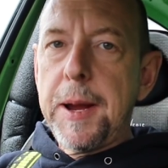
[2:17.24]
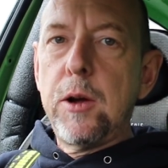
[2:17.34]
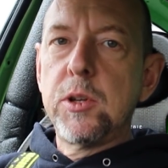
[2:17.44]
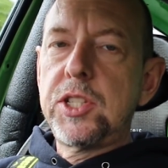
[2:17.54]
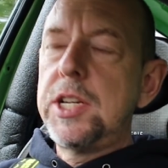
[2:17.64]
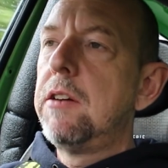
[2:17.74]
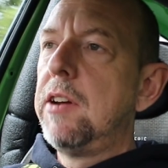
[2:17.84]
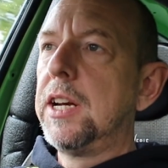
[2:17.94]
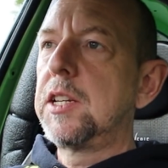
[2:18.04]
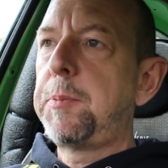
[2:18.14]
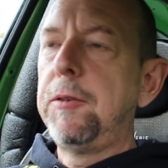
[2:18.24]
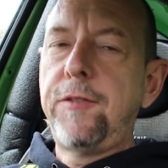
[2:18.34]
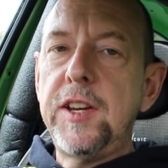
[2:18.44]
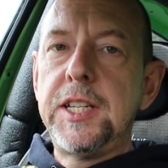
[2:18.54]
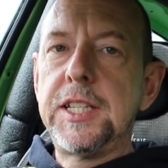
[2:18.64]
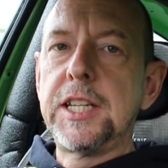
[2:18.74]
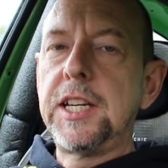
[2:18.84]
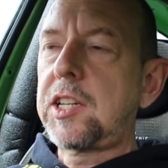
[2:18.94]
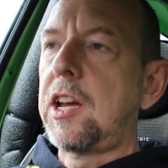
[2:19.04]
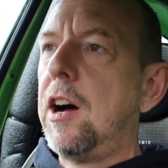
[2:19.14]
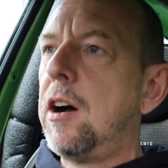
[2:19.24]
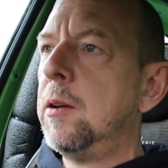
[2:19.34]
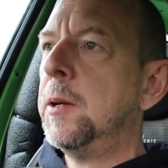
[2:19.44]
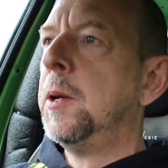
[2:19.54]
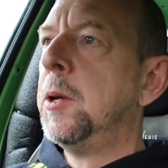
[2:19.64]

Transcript: power steering that's been fitted to this car,